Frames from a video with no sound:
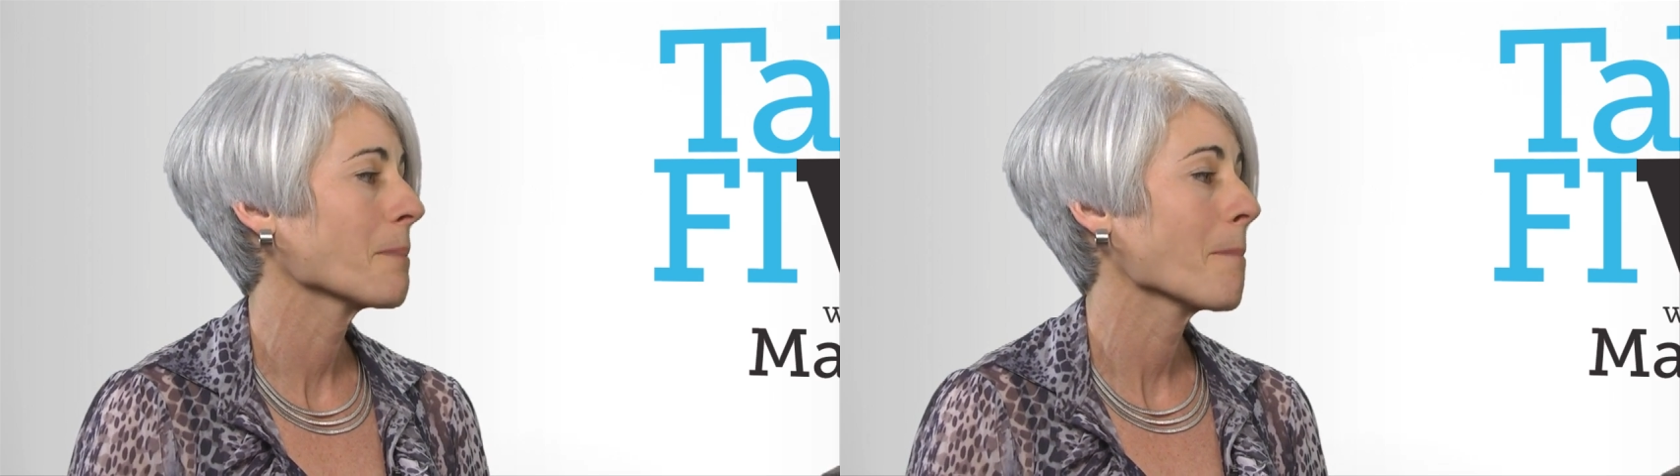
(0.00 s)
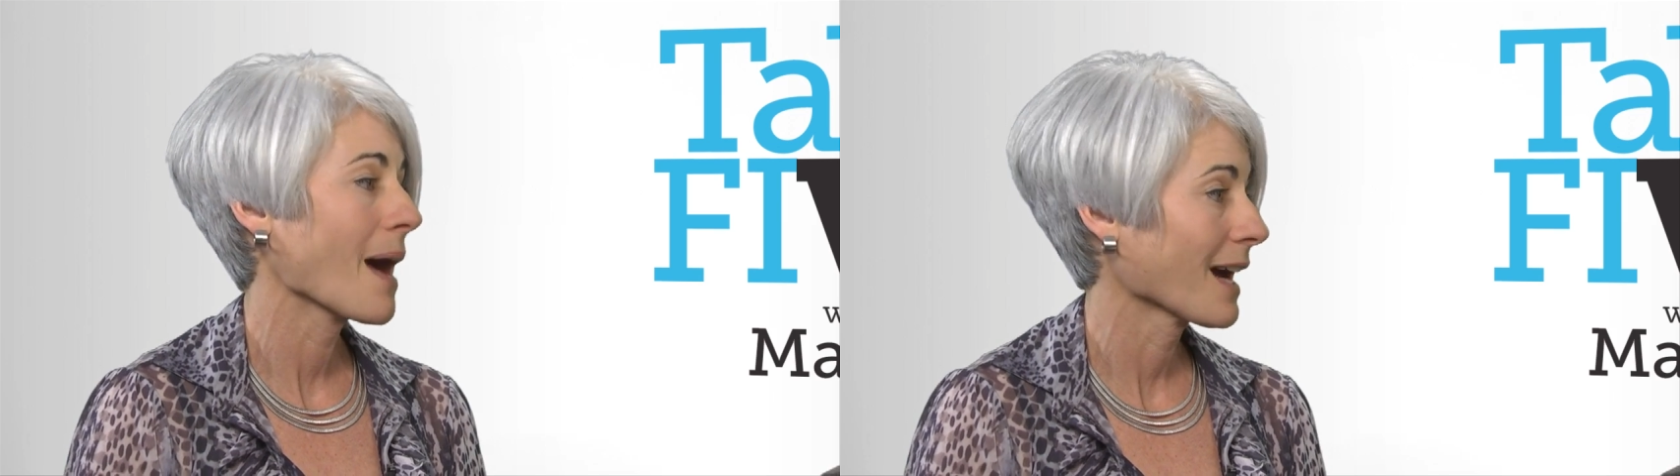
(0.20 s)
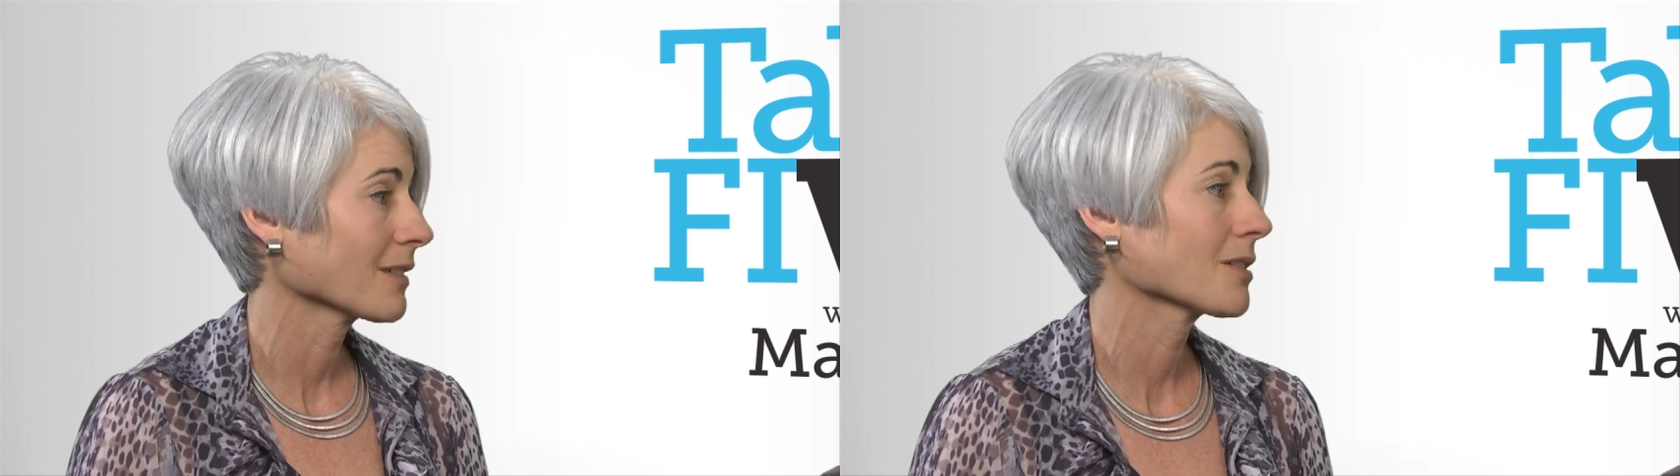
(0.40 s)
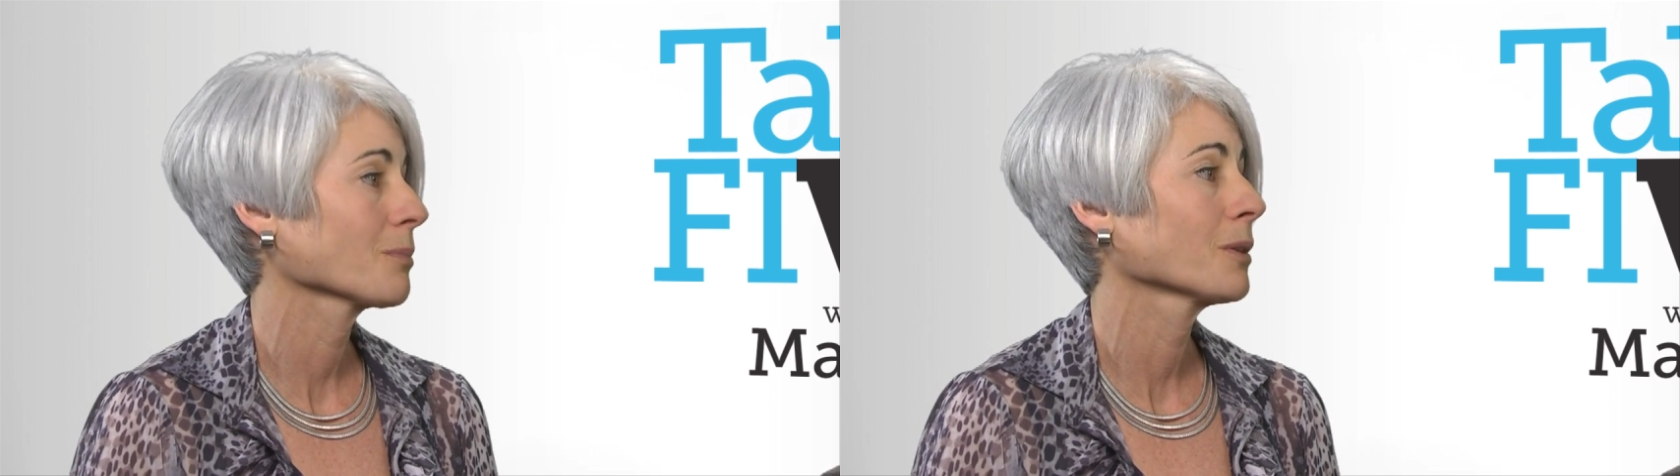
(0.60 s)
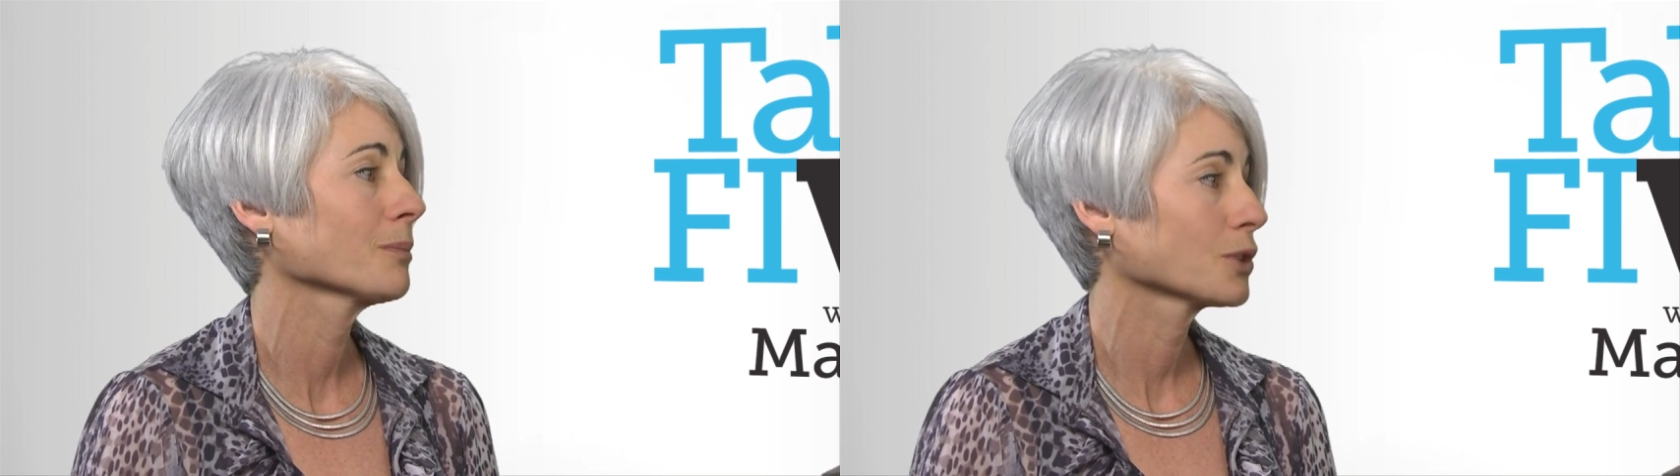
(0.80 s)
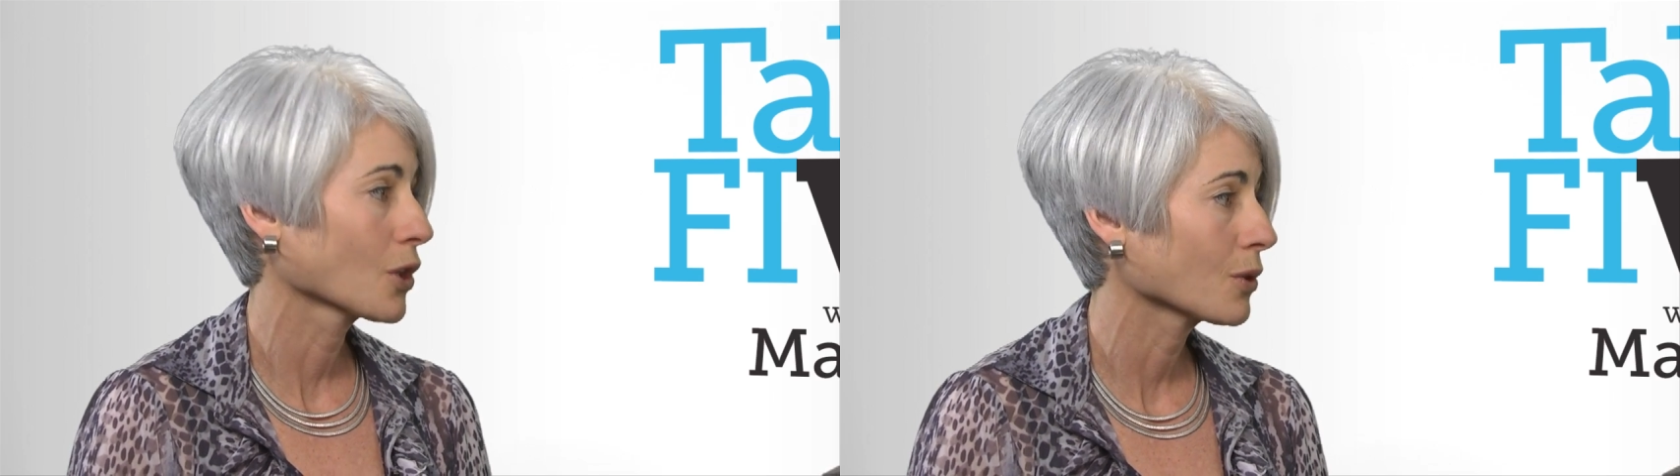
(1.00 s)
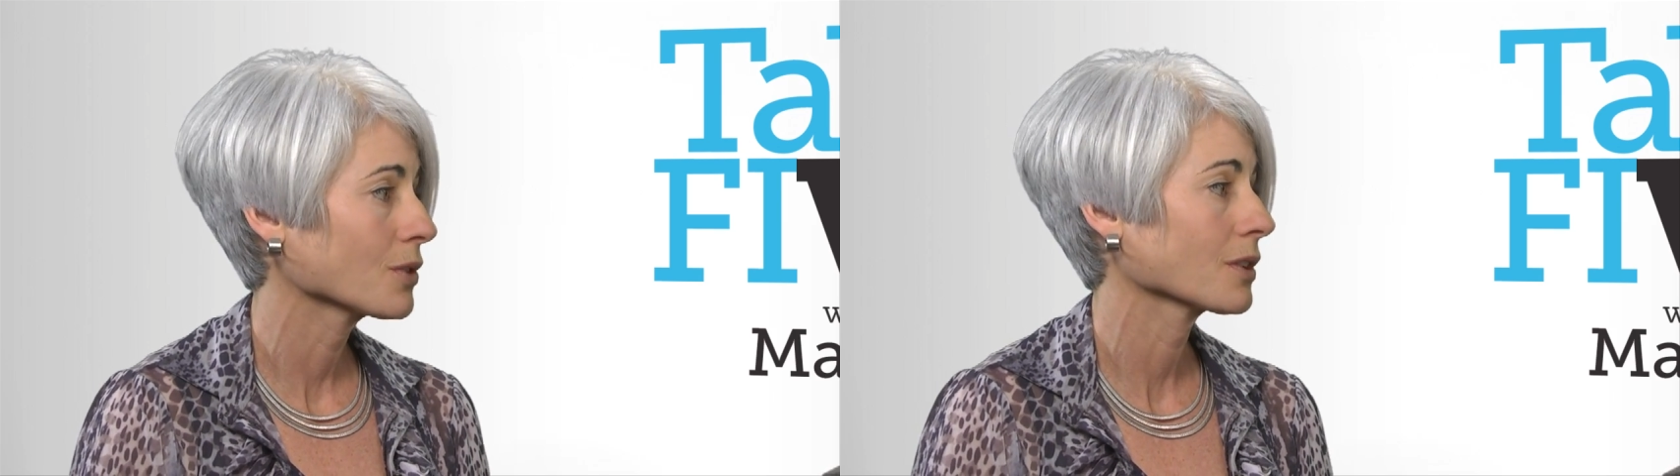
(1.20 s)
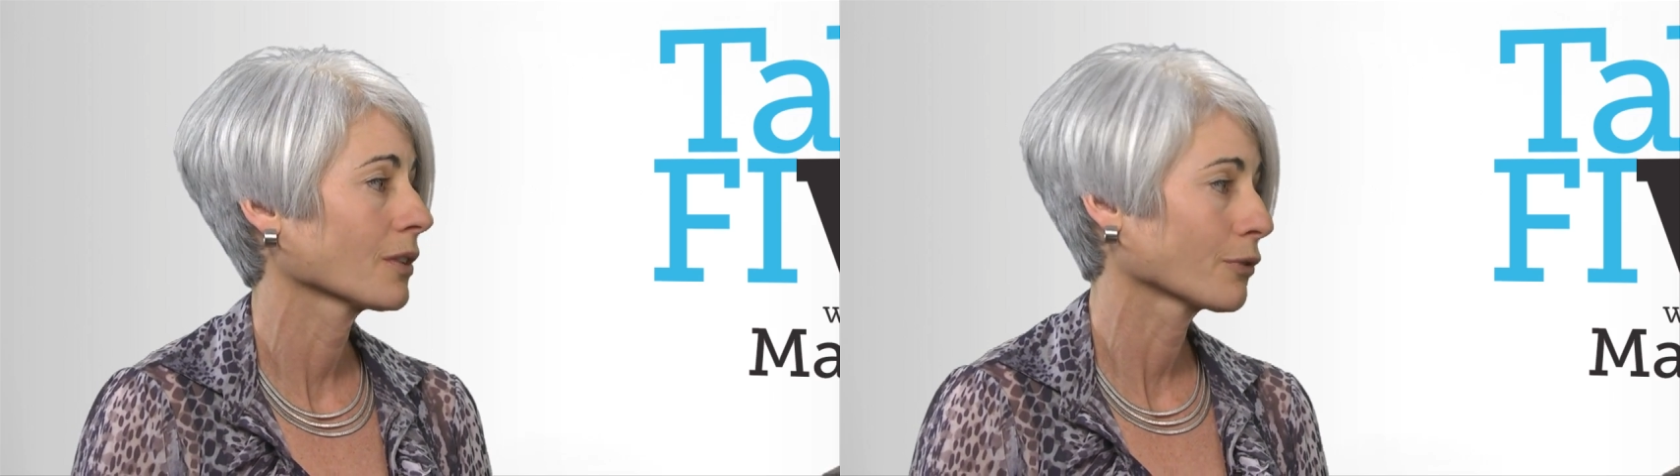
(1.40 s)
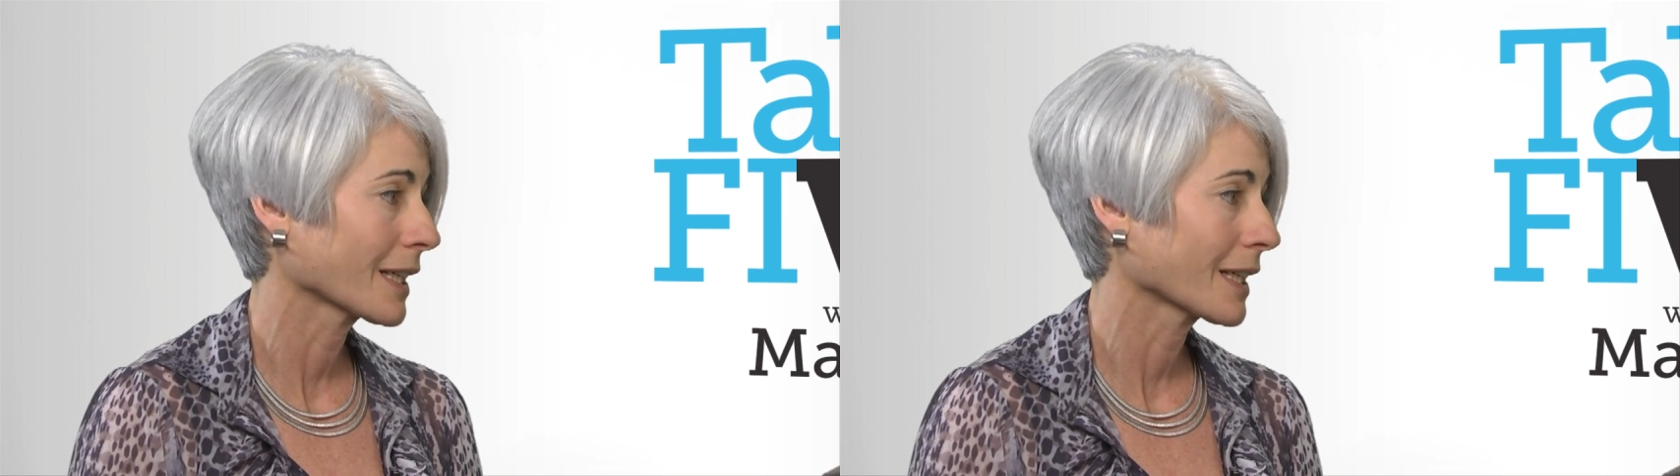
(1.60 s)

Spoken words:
maximum dose of